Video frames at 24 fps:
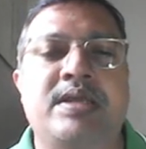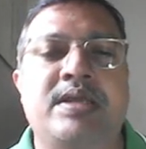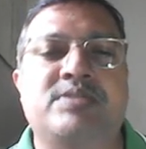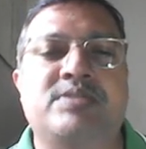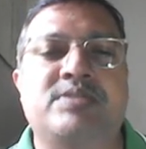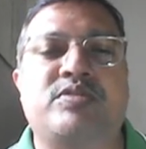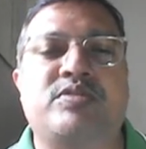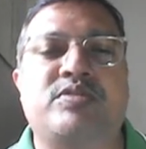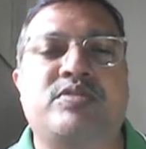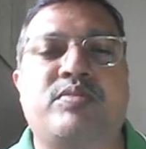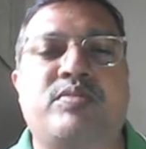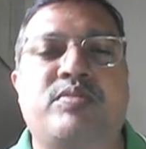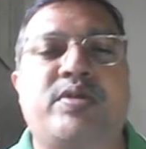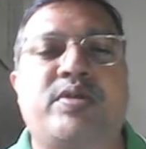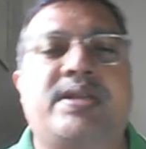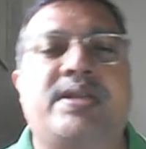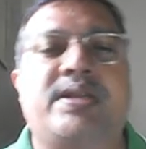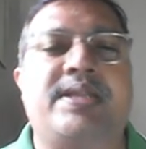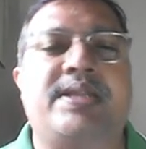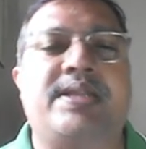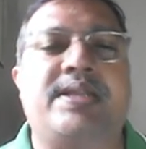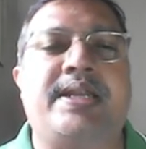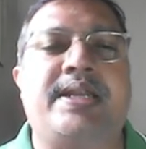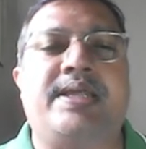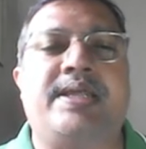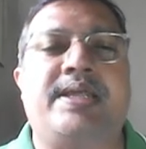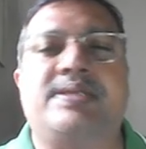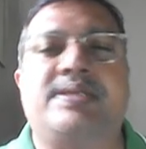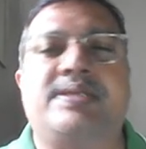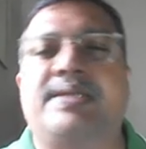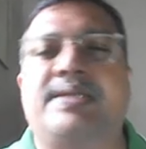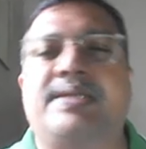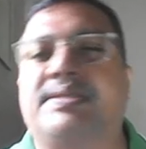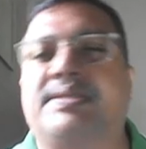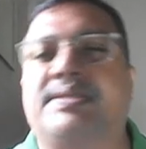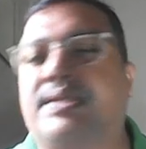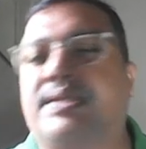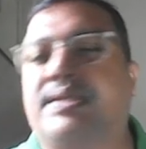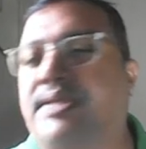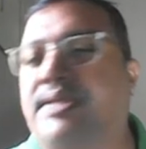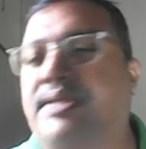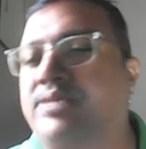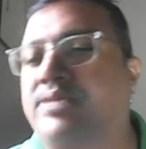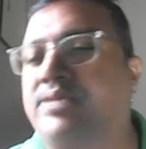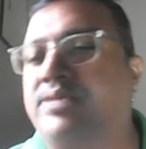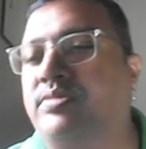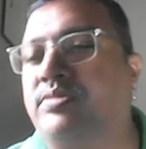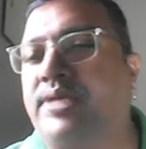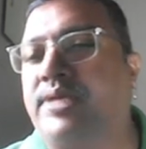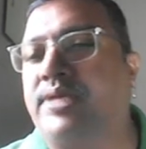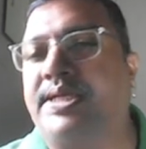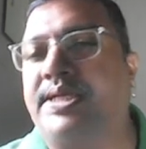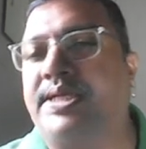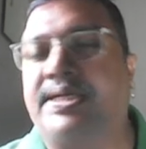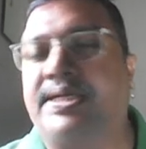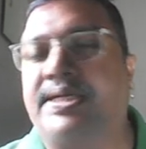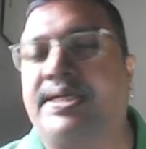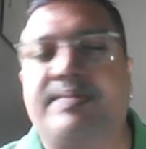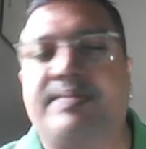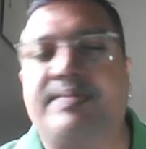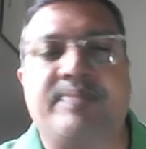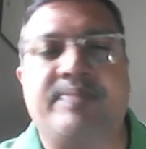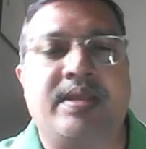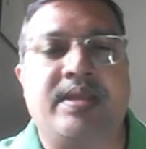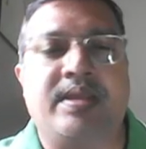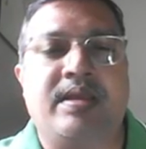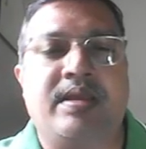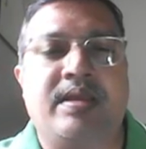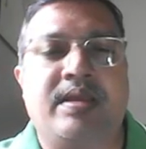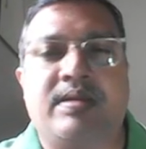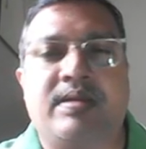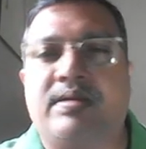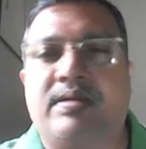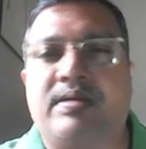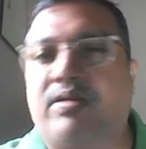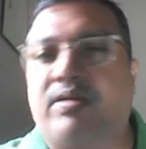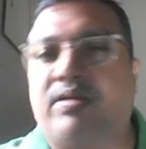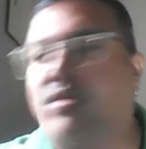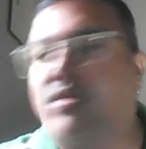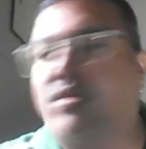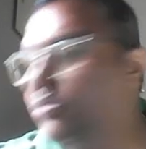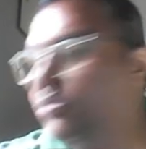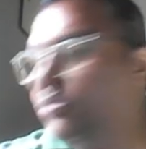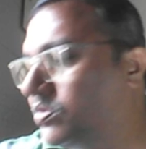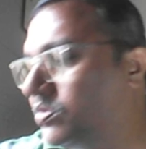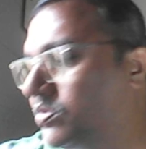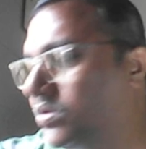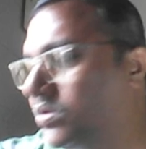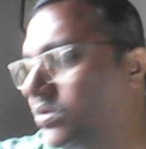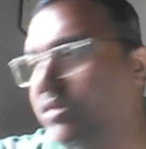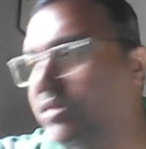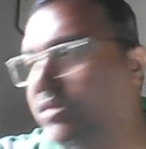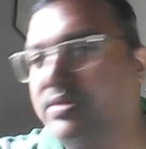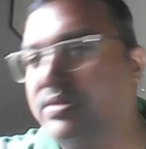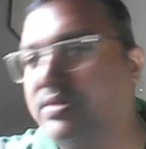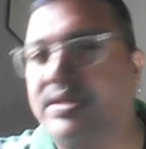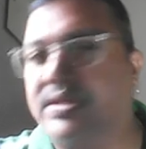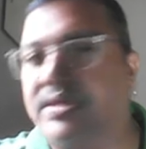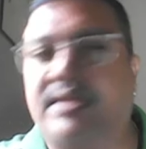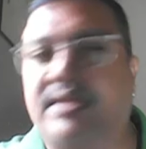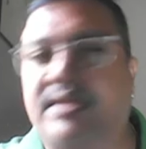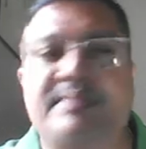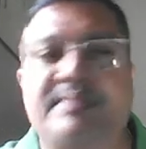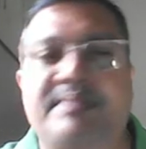So to monitor that, a sensor is also needed. A lot of mosquitoes here.